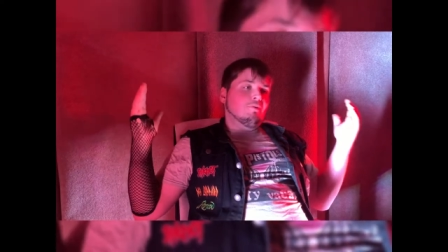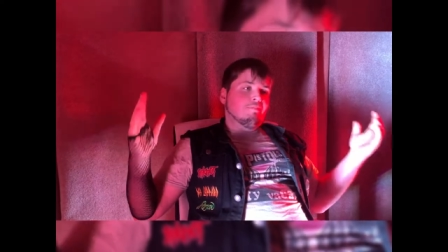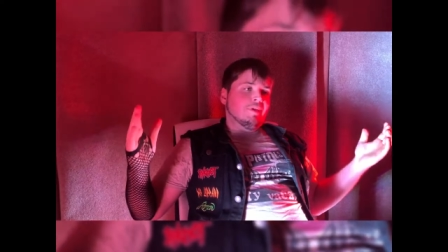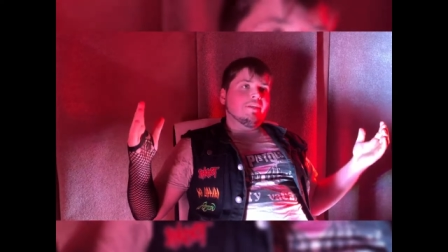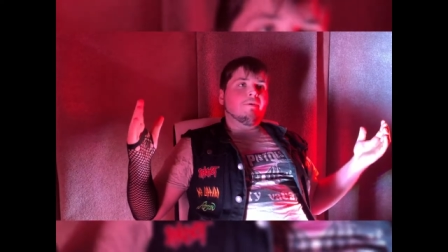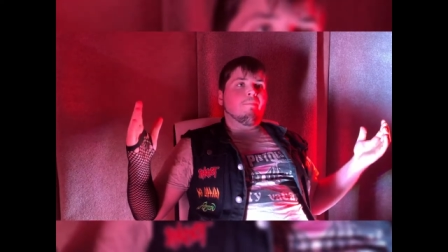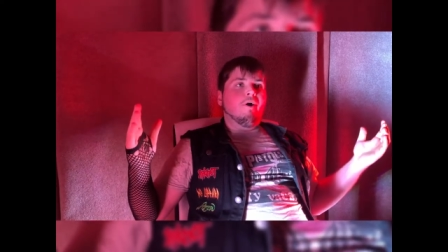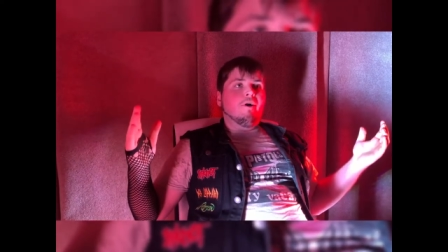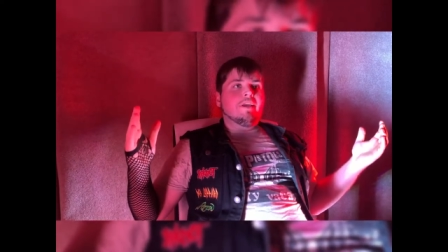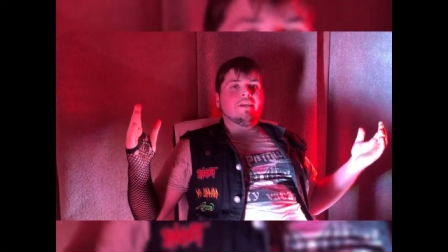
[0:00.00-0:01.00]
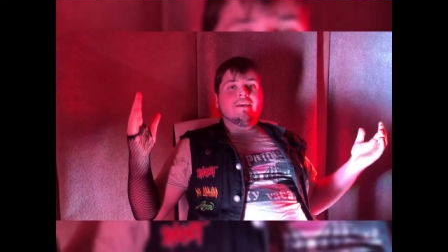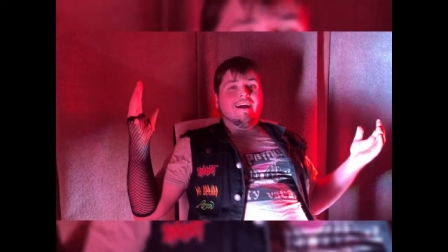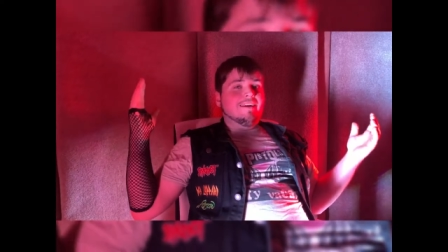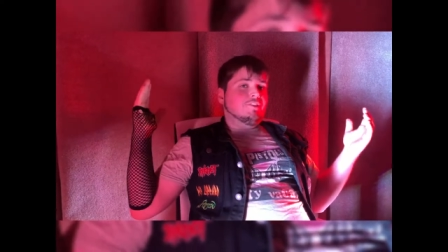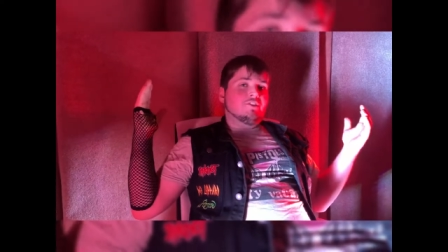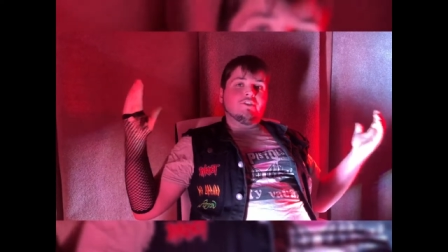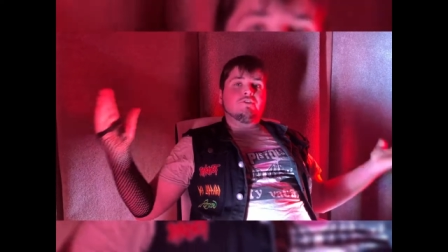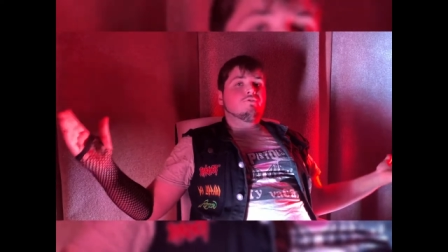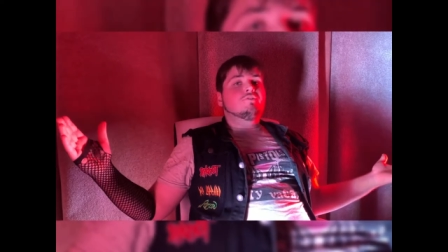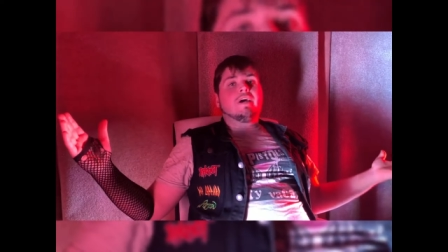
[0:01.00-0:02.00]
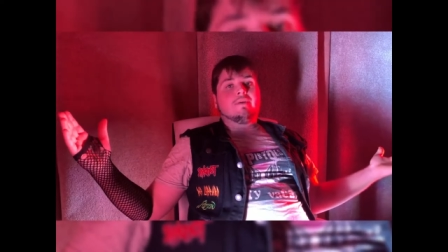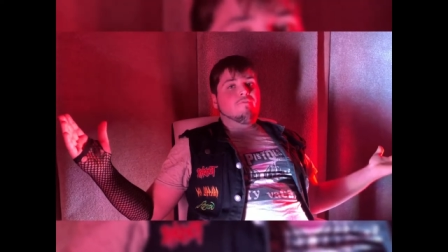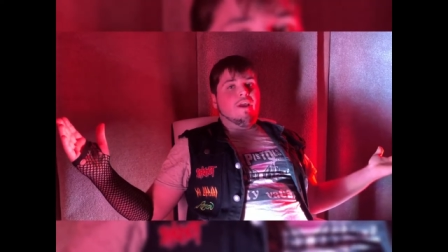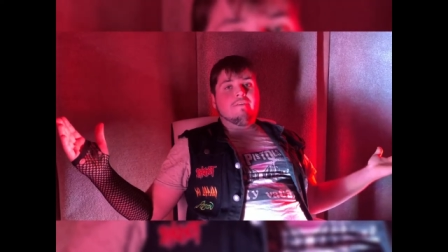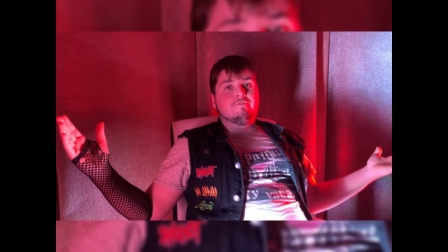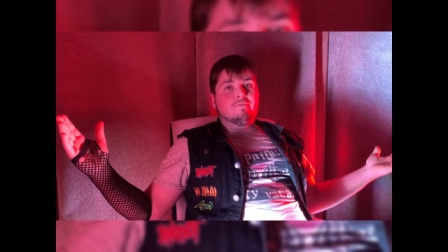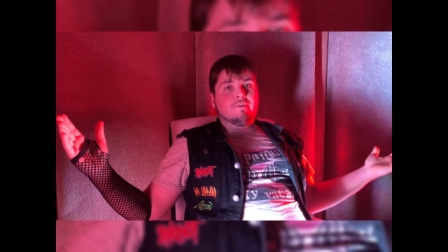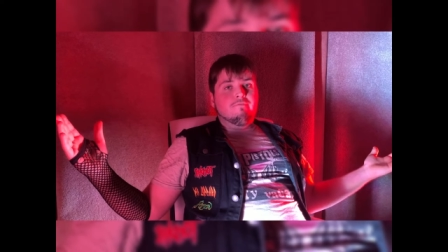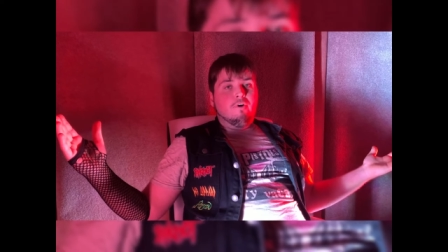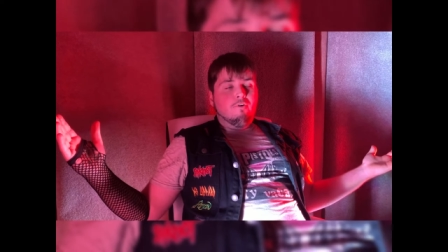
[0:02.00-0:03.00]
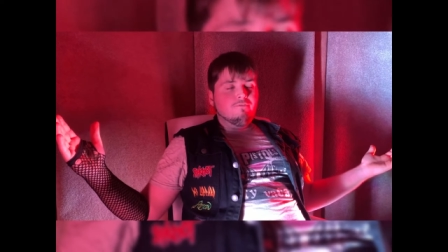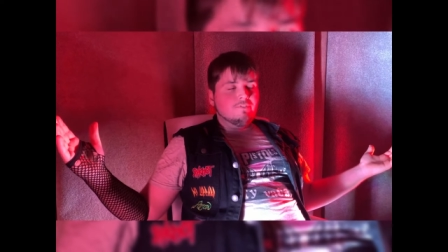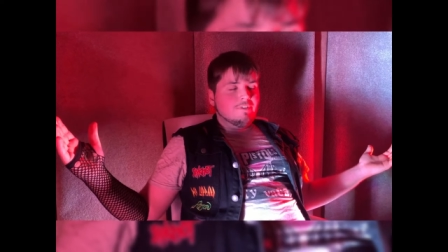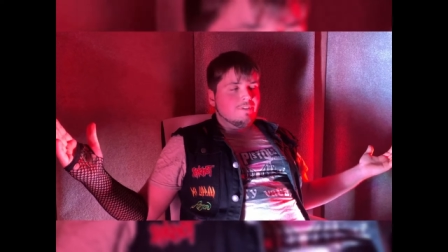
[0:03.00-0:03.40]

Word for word: we bring the party, and it's just a good time for everyone involved.